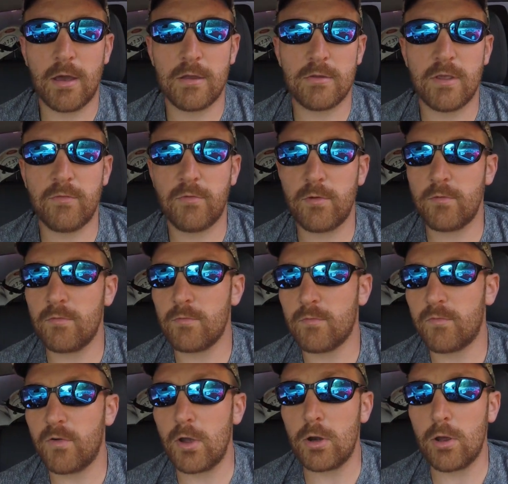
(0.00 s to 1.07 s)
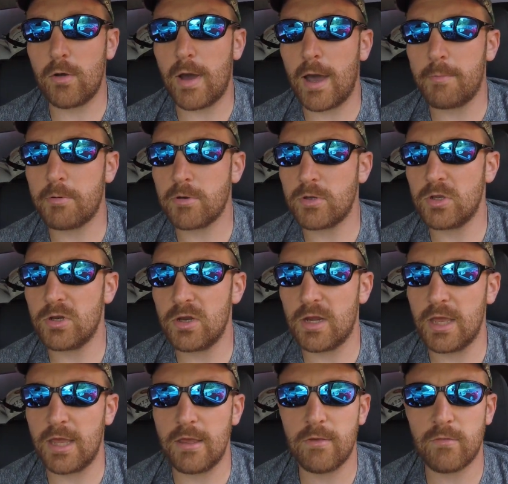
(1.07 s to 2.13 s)
different photo
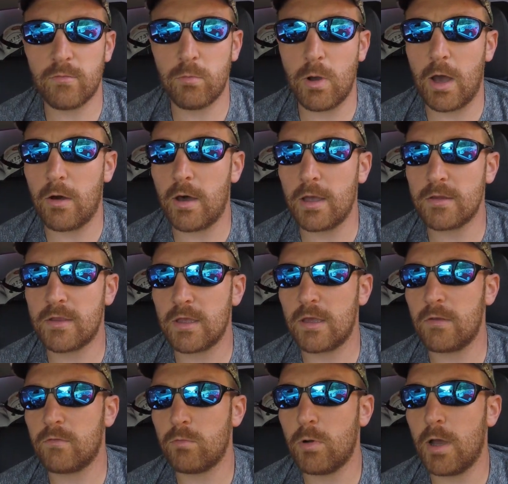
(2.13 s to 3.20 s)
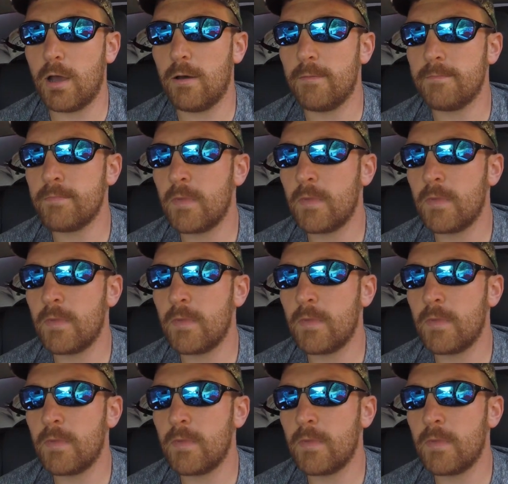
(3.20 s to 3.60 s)
opportunities while hunting as well.